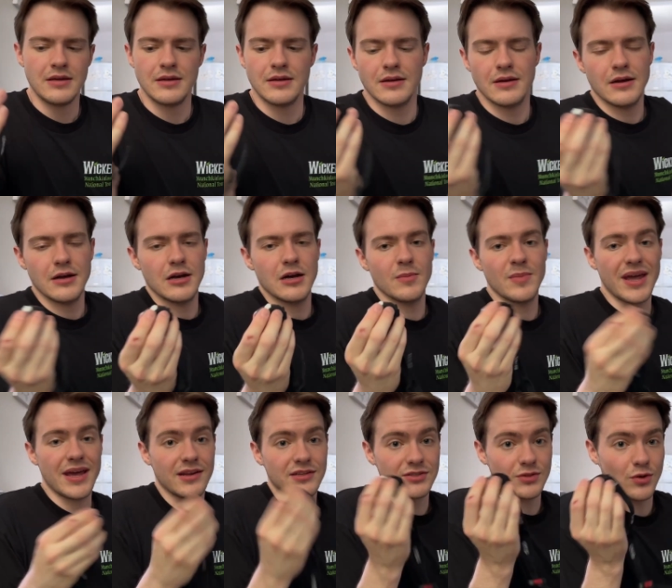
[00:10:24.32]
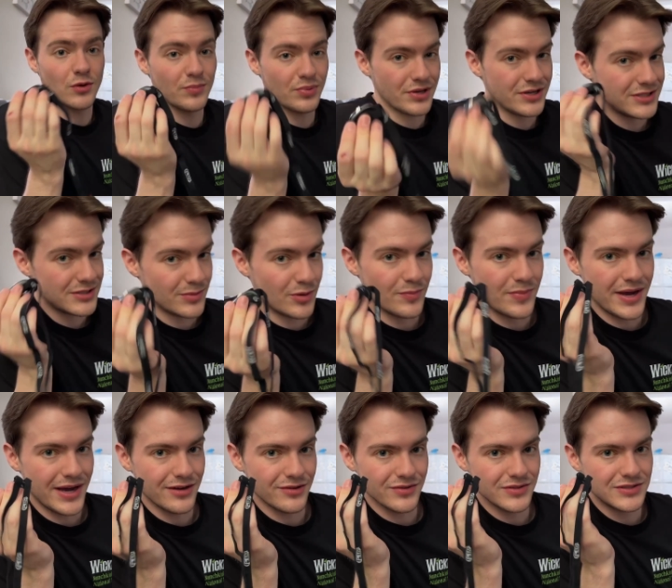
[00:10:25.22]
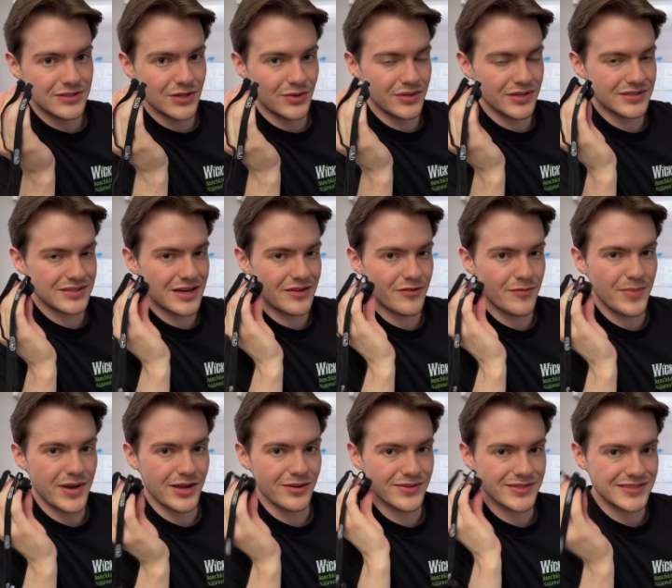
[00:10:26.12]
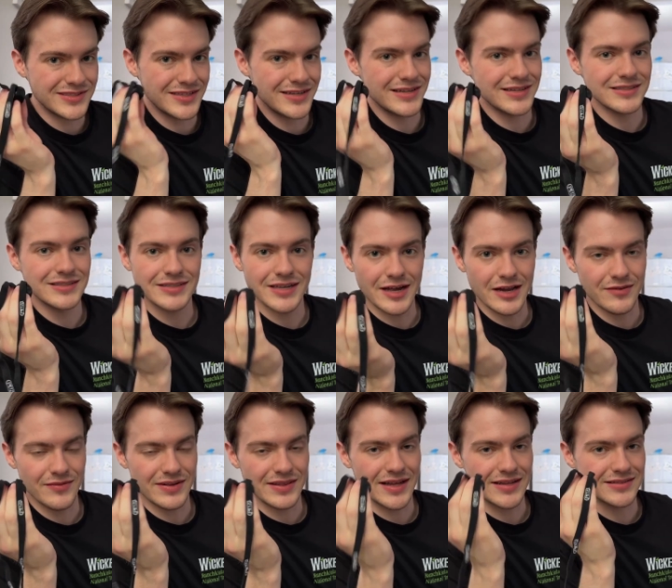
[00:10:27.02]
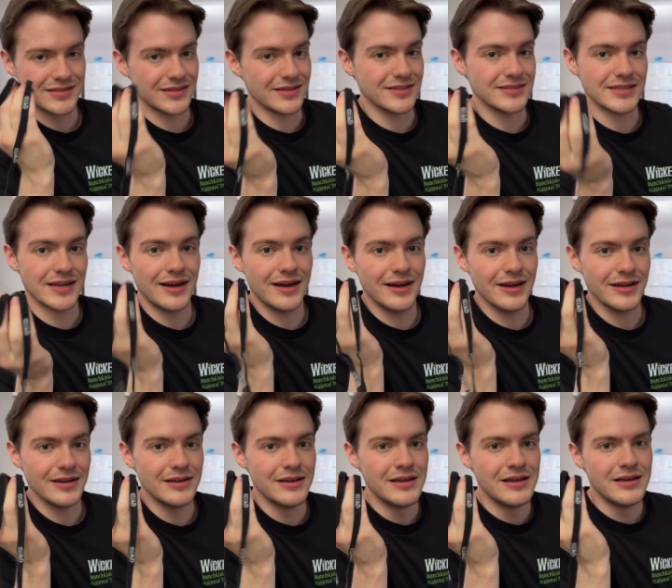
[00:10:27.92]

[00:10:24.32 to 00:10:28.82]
and it's a replaceable battery, so it doesn't have a battery sitting inside of it that's going to die.